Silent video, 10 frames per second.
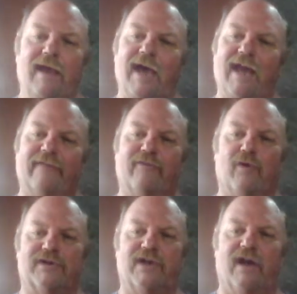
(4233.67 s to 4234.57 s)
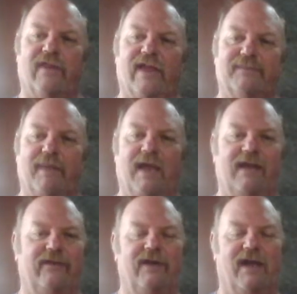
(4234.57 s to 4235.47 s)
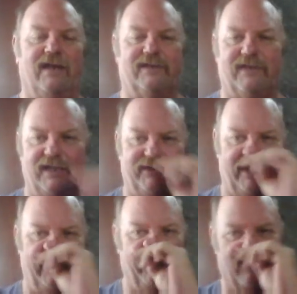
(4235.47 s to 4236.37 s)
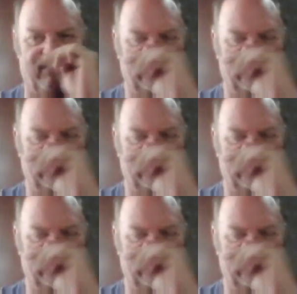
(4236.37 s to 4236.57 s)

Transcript: And of course, none of that's made in the United States anymore.